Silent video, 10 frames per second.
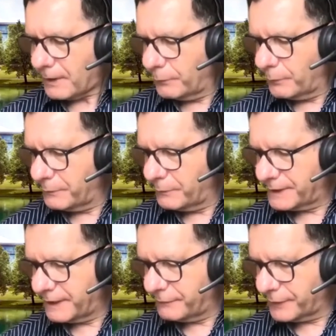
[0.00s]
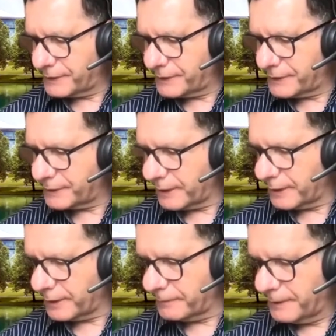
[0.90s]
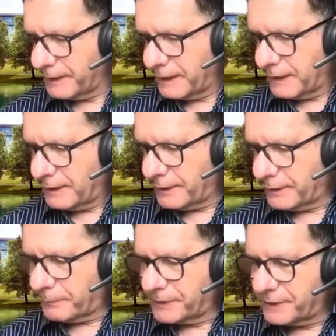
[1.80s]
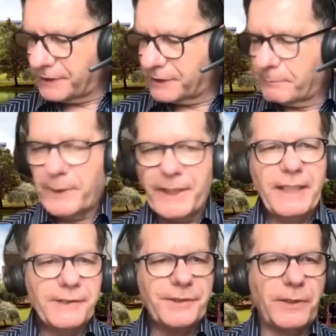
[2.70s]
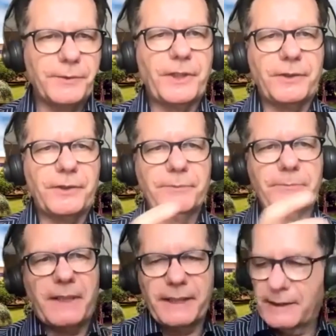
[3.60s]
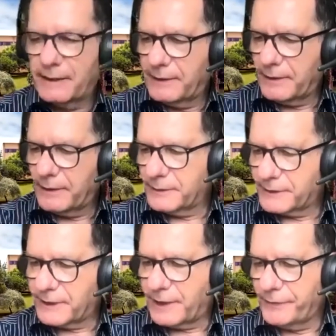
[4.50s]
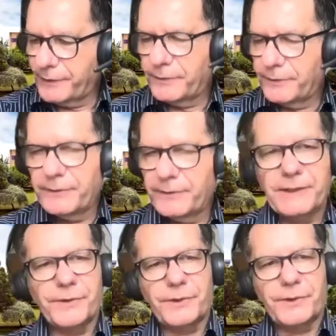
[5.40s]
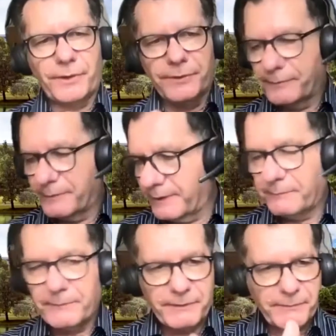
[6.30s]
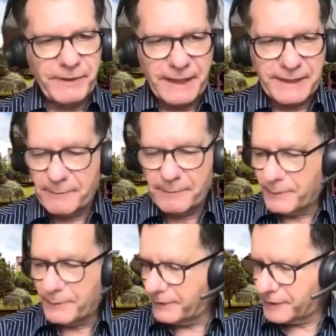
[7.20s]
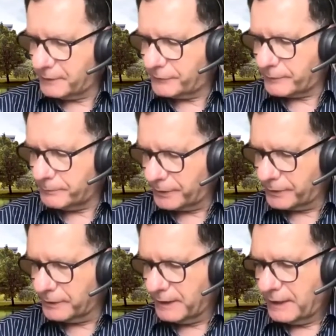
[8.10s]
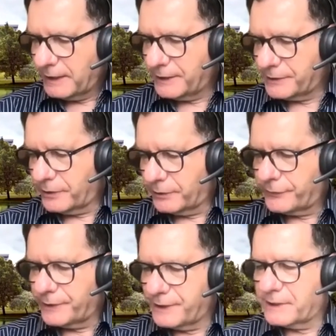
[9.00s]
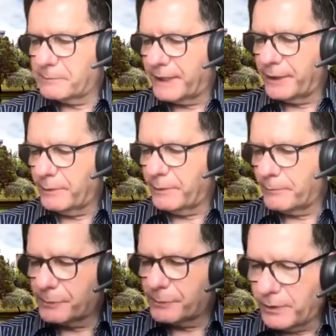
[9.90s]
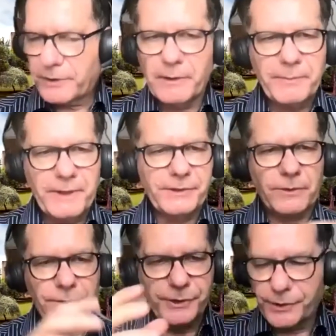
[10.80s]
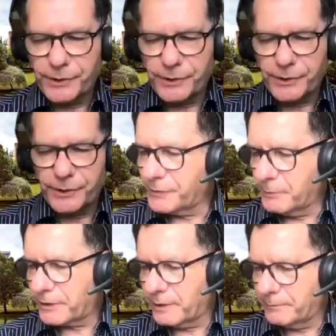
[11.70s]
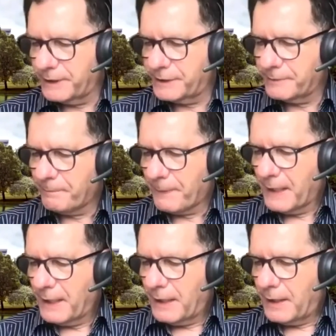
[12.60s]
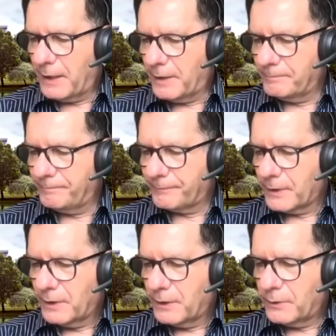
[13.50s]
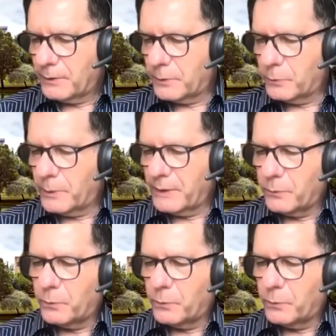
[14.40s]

we see, for instance, precision spraying is now done by Xarvio, is also done with the example we have seen from Jürgen, is done, for instance, by a number of small companies, a consortium of small companies. What